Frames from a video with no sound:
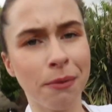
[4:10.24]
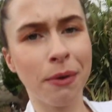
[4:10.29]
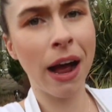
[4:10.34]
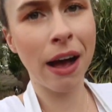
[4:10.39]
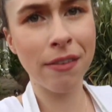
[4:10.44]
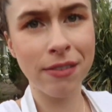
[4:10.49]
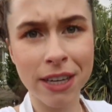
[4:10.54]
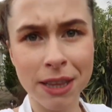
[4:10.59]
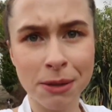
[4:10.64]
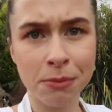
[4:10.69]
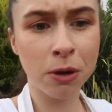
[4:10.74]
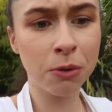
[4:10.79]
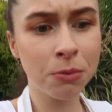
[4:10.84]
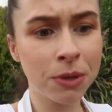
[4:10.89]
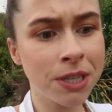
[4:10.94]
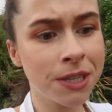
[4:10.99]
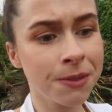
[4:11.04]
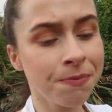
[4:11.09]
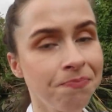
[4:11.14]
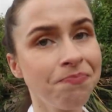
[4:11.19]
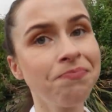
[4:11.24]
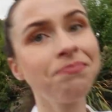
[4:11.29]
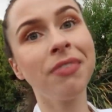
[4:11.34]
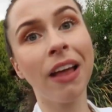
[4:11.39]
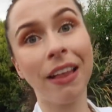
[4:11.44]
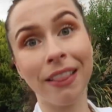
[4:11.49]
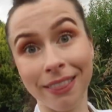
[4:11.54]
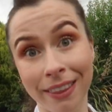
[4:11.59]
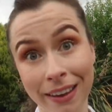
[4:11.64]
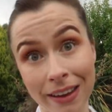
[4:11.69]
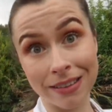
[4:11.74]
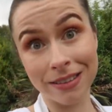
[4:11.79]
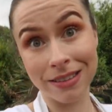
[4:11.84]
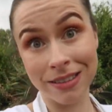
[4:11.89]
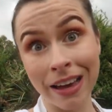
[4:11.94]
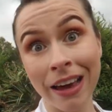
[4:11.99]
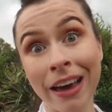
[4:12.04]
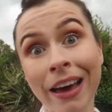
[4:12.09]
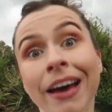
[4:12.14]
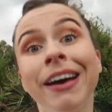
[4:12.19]
that we're having at the moment. This
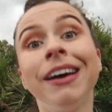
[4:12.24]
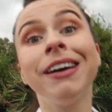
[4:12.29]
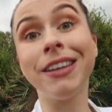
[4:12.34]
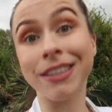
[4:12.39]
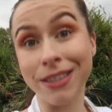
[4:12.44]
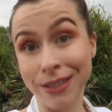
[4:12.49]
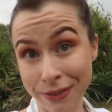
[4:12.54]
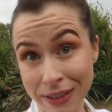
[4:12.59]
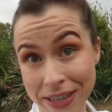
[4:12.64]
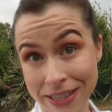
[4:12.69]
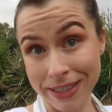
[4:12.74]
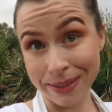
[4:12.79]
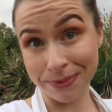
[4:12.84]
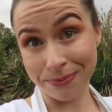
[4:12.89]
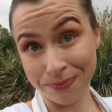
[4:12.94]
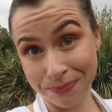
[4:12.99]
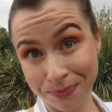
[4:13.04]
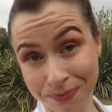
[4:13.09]
is the reason.